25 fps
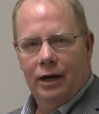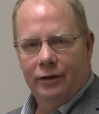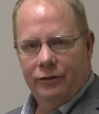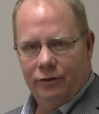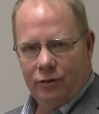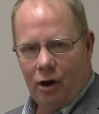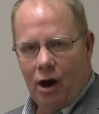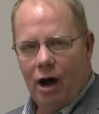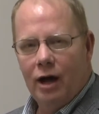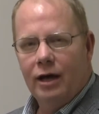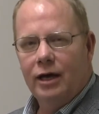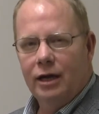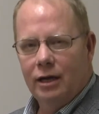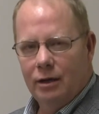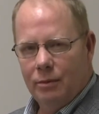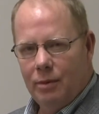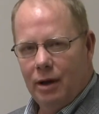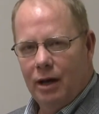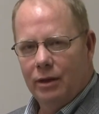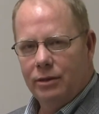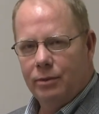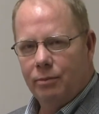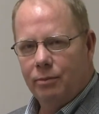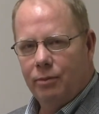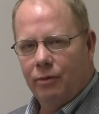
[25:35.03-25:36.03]
talking
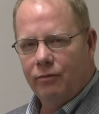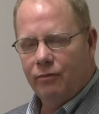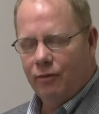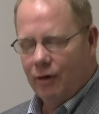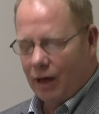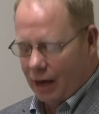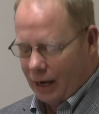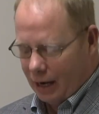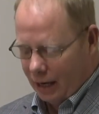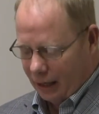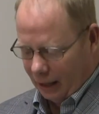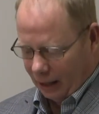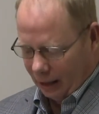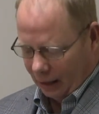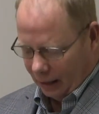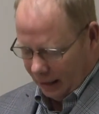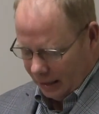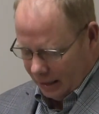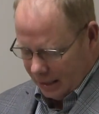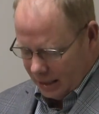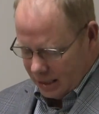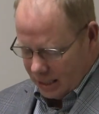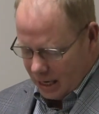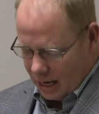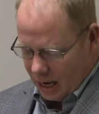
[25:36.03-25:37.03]
about the prophetic.
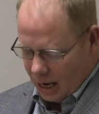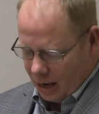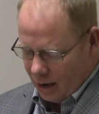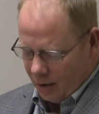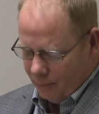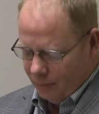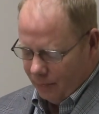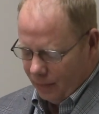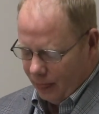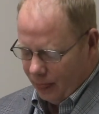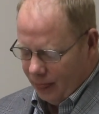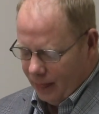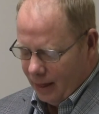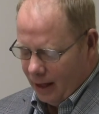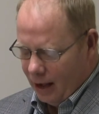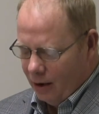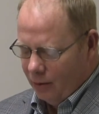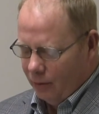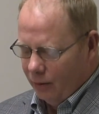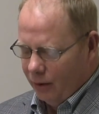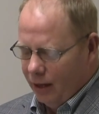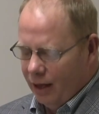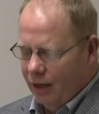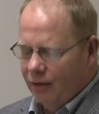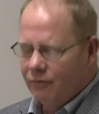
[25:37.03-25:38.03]

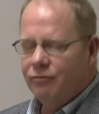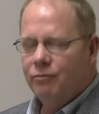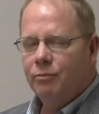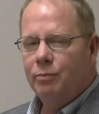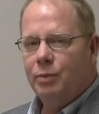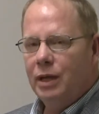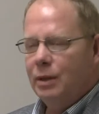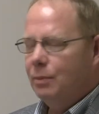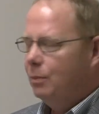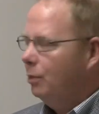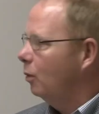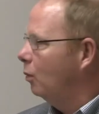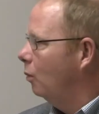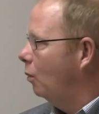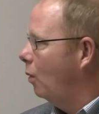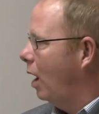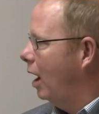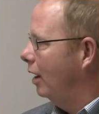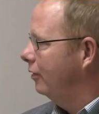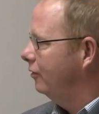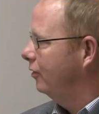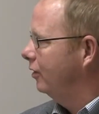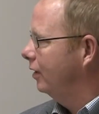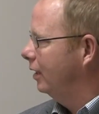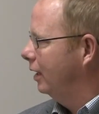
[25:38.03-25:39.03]
Now, if people
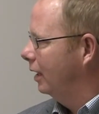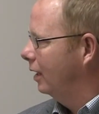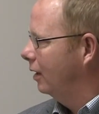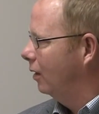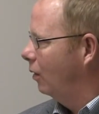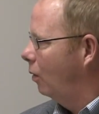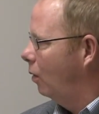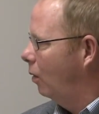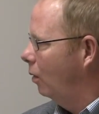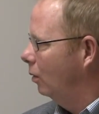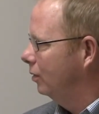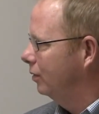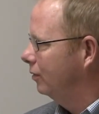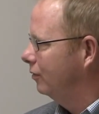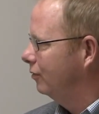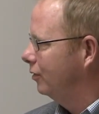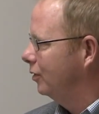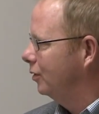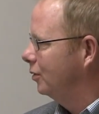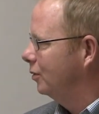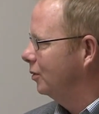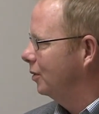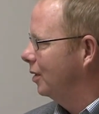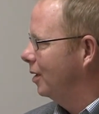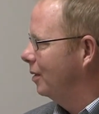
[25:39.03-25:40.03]
want to get a hold of
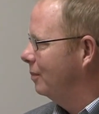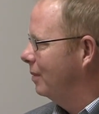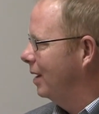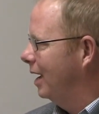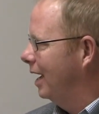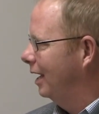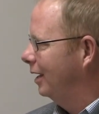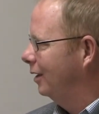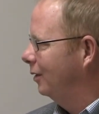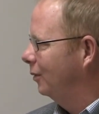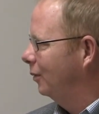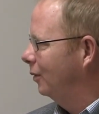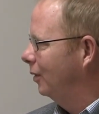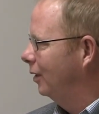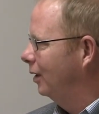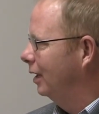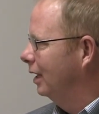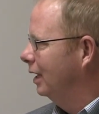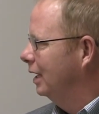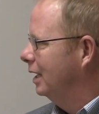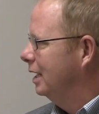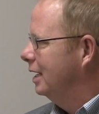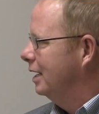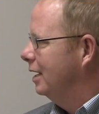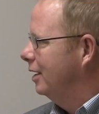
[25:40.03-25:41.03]
you,
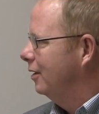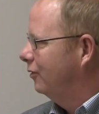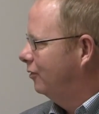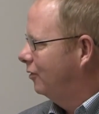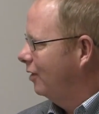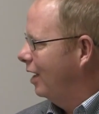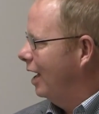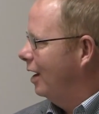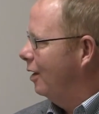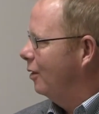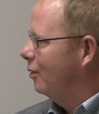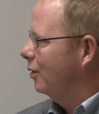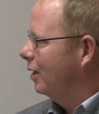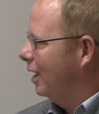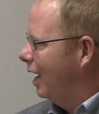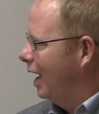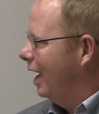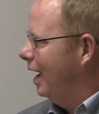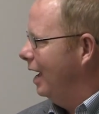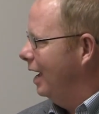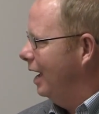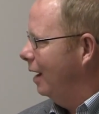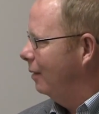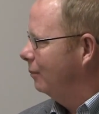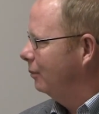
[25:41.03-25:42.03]
Emmanuel, is that
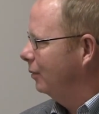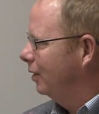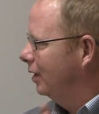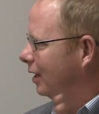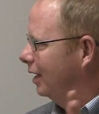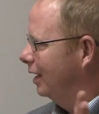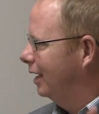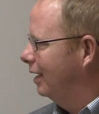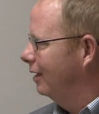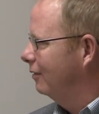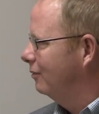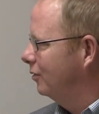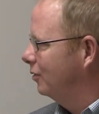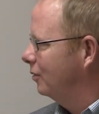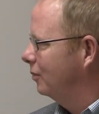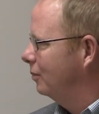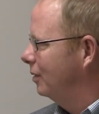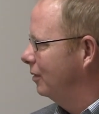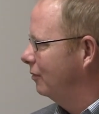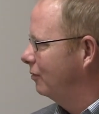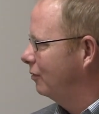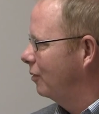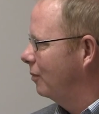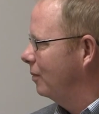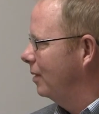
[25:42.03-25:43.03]
okay? I'm going to give some
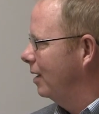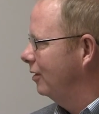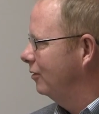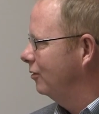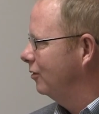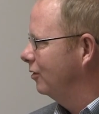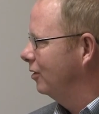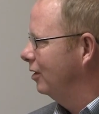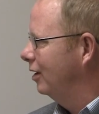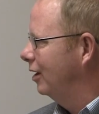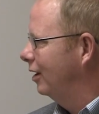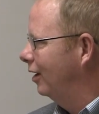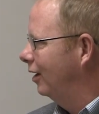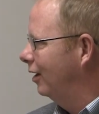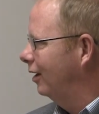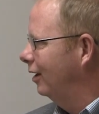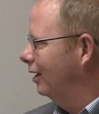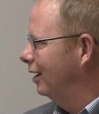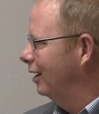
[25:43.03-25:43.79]
information here.